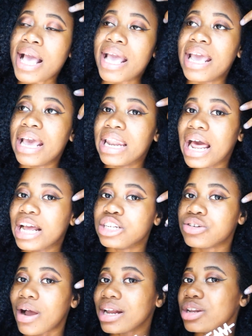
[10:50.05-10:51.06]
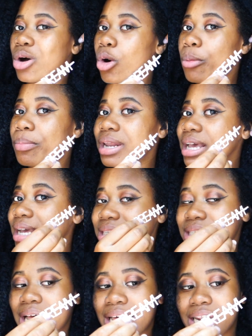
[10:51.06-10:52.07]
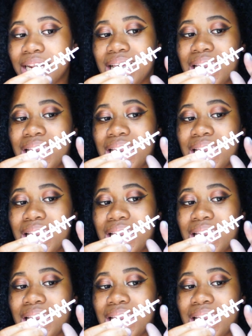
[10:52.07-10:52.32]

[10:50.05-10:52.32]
And I tried to open it and slide it in,